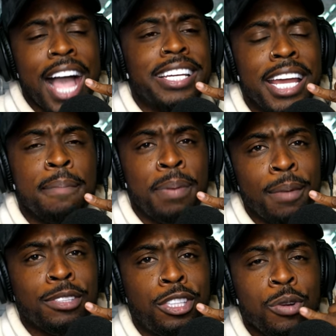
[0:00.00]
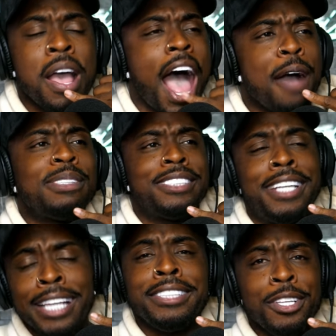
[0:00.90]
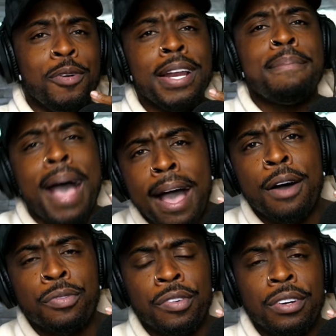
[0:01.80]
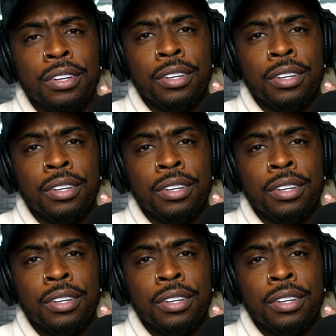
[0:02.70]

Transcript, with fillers: I can't be with you. I was kissing you in the mouth.